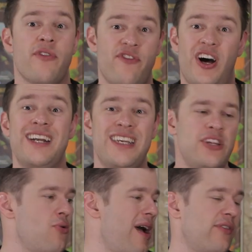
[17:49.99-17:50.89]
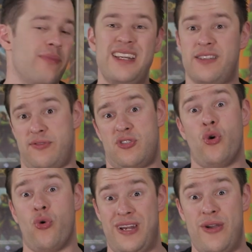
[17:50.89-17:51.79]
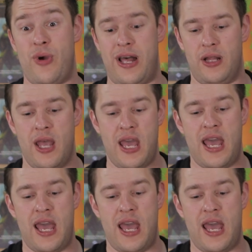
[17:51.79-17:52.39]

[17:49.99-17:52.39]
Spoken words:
providing you have a means of storing it well.